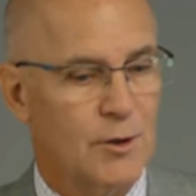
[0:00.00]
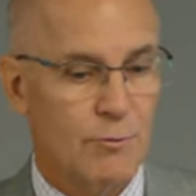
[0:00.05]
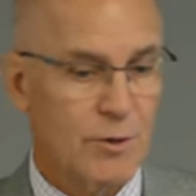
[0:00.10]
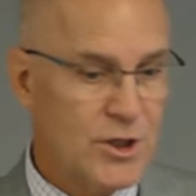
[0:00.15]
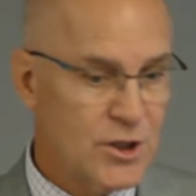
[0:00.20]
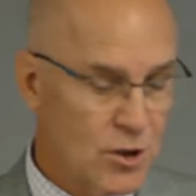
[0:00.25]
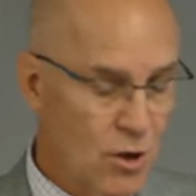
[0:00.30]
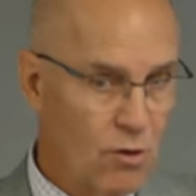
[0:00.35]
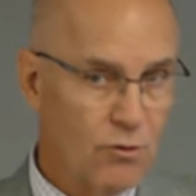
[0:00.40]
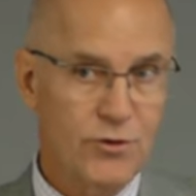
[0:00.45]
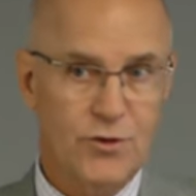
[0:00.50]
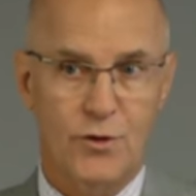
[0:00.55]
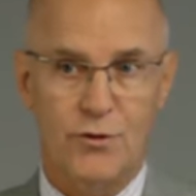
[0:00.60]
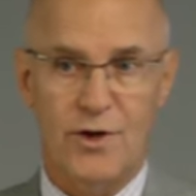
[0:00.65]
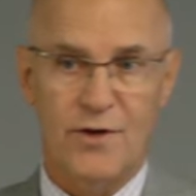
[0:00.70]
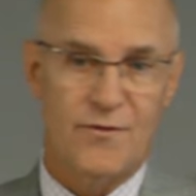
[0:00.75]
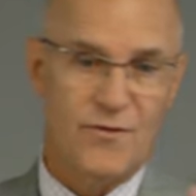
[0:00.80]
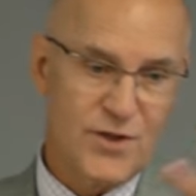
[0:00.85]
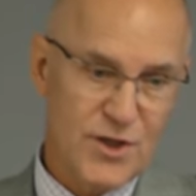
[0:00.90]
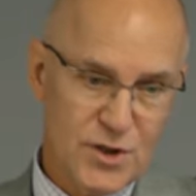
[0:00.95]
We told you,
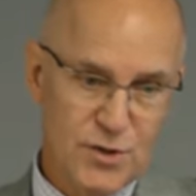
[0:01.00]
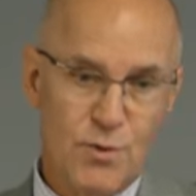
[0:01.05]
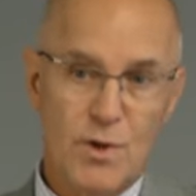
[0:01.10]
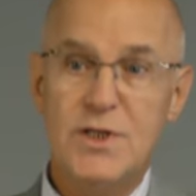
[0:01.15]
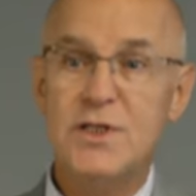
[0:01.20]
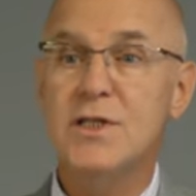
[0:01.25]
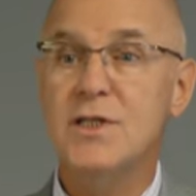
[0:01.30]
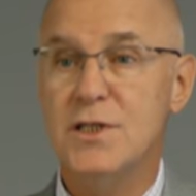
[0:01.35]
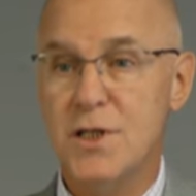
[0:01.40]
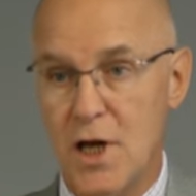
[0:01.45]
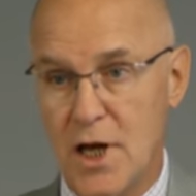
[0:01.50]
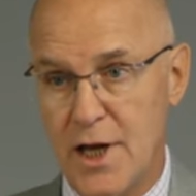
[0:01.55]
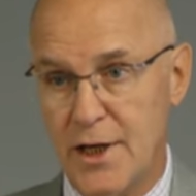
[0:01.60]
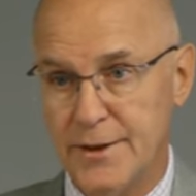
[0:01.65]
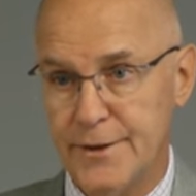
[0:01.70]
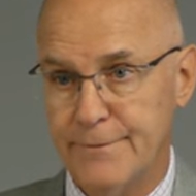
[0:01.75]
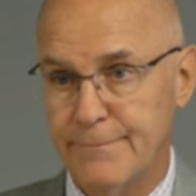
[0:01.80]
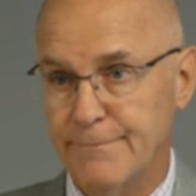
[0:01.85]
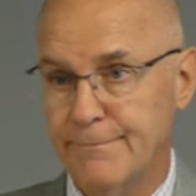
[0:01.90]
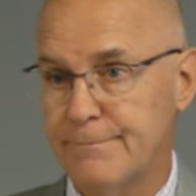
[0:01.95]
if this wasn't
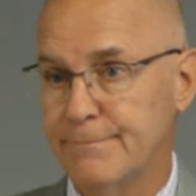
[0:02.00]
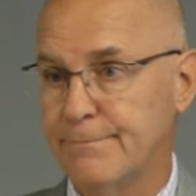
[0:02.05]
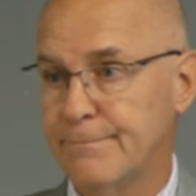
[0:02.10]
done,